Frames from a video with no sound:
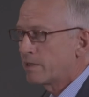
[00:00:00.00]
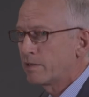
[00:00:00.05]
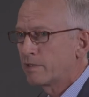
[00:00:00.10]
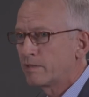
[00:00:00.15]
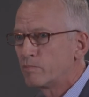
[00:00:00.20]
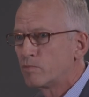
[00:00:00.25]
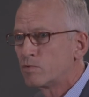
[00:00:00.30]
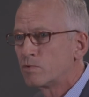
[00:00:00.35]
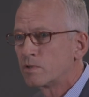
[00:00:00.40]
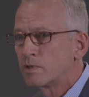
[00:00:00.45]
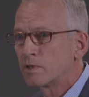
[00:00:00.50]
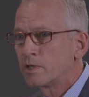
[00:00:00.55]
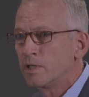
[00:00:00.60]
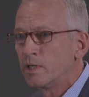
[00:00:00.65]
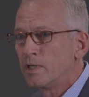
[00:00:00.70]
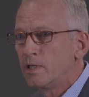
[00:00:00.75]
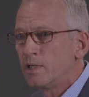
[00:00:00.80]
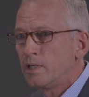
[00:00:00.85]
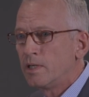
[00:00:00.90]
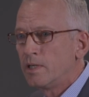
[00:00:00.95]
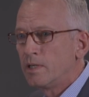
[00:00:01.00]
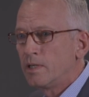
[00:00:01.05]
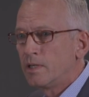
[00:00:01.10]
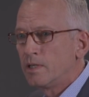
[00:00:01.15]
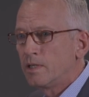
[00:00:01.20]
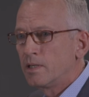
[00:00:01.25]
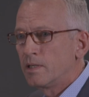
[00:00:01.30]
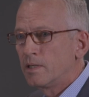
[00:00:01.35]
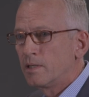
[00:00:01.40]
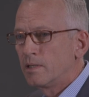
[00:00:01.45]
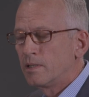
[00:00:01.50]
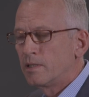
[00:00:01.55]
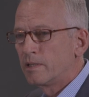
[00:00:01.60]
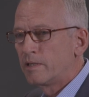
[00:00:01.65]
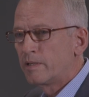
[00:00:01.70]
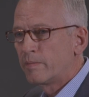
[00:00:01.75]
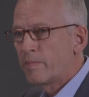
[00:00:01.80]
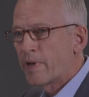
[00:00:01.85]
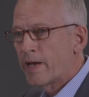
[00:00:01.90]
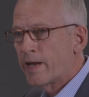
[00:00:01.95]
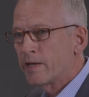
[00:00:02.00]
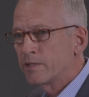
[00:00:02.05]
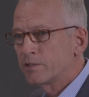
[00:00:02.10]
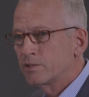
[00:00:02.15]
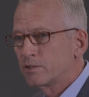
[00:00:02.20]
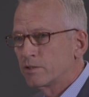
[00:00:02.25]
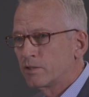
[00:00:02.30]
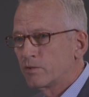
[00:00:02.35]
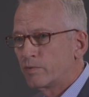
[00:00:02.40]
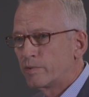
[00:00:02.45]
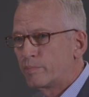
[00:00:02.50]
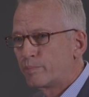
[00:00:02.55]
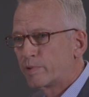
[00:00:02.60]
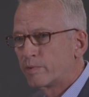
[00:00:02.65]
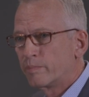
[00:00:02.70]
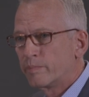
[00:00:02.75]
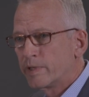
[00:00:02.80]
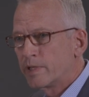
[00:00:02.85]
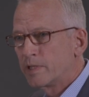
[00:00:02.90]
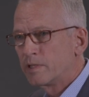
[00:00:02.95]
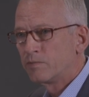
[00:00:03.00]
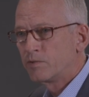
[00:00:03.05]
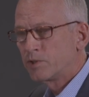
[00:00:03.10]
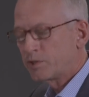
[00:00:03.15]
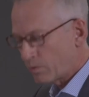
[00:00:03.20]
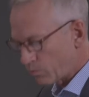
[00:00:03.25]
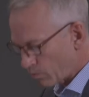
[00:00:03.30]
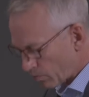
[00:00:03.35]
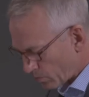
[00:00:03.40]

nothing more than the mask would permit if she